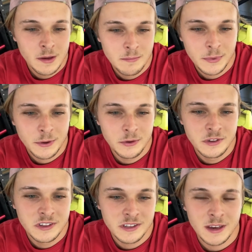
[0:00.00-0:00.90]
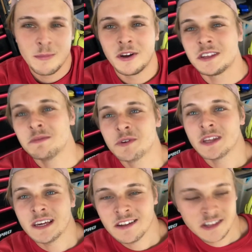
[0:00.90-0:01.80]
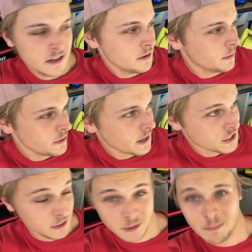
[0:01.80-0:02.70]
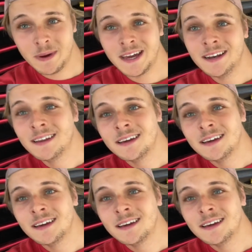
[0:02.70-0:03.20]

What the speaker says: because it might seem really easy when you actually look at the pen.